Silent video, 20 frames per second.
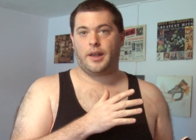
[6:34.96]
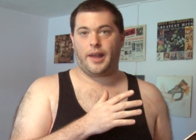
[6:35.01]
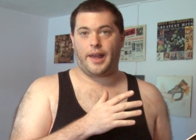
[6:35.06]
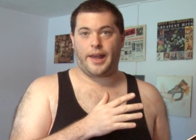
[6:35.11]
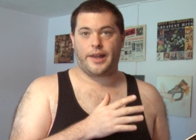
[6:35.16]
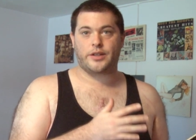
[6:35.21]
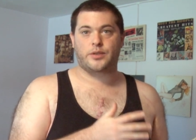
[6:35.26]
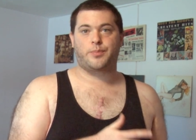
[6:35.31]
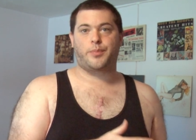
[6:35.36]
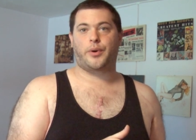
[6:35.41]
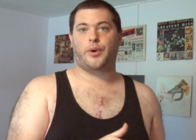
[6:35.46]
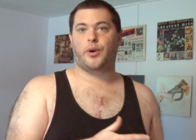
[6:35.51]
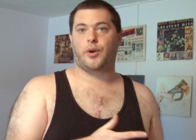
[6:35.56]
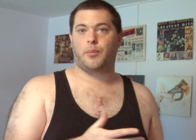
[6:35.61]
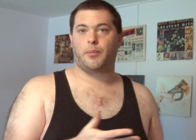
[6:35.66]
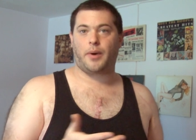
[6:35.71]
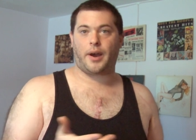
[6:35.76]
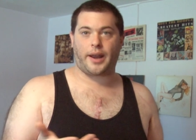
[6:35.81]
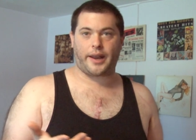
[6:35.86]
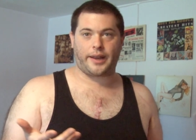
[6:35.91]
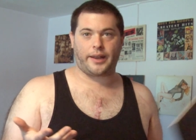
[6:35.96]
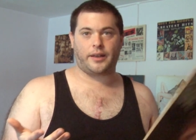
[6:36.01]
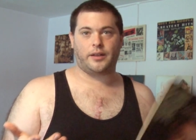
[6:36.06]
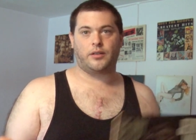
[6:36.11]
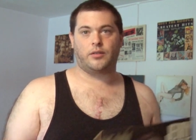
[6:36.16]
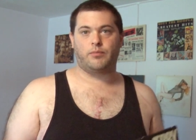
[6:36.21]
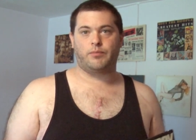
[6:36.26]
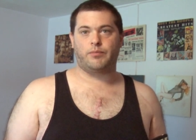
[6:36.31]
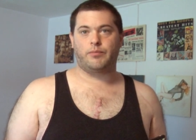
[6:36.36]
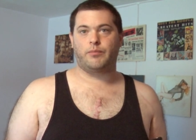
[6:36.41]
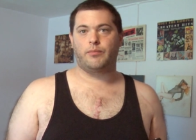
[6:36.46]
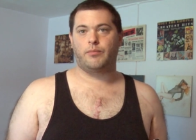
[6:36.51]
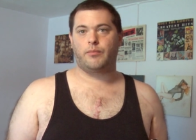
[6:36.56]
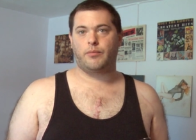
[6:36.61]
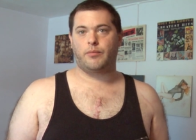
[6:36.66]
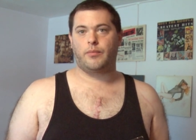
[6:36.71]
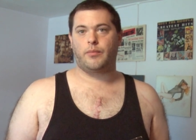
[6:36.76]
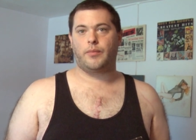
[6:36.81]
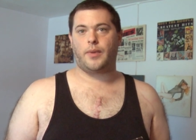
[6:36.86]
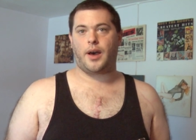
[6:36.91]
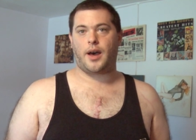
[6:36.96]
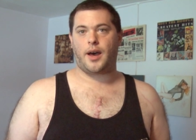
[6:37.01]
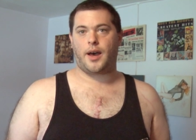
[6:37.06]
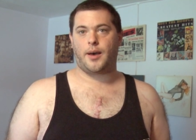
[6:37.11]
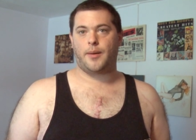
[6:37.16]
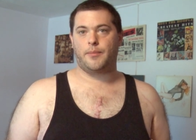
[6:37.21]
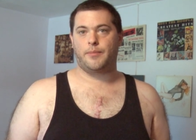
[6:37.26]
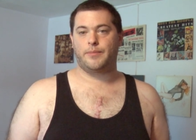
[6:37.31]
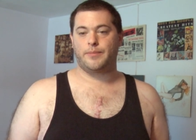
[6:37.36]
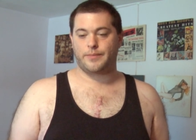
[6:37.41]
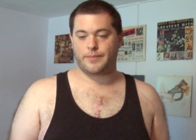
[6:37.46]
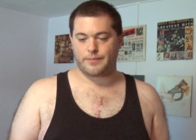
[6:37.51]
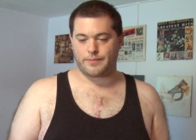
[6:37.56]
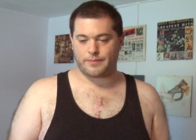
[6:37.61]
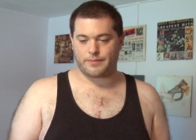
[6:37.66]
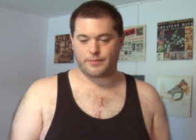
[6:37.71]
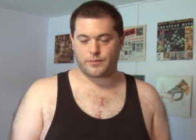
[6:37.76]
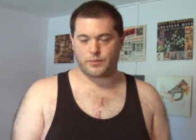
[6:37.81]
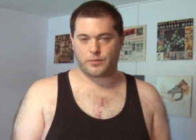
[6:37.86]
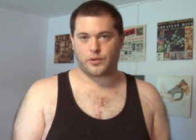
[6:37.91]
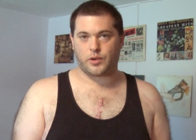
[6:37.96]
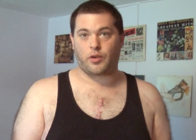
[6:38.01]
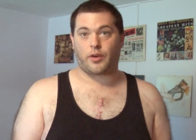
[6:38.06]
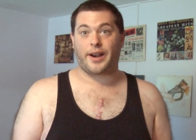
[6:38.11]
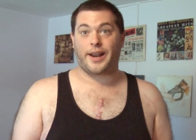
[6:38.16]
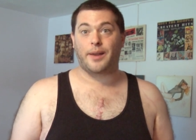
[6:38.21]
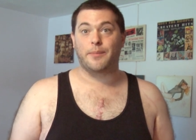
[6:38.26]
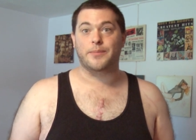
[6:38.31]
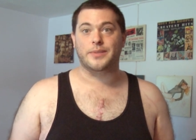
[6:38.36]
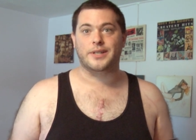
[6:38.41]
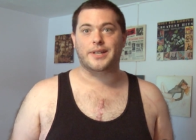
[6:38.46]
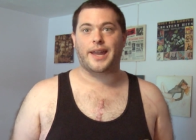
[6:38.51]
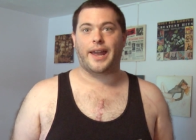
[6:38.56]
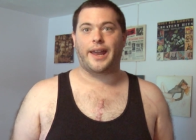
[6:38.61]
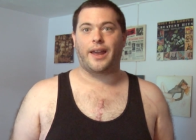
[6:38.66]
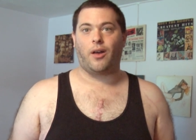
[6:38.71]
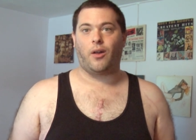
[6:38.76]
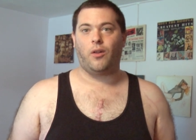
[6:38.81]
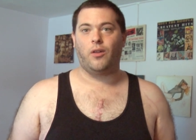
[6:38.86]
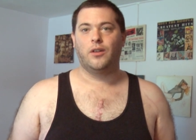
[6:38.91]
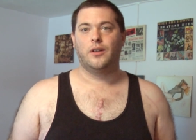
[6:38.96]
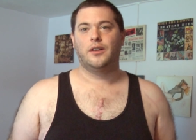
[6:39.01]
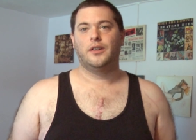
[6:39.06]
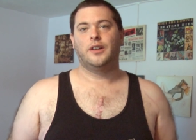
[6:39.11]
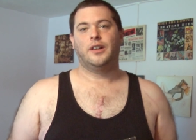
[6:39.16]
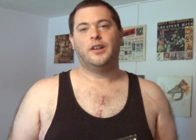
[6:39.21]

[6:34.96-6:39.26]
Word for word: as per my um, gram scale.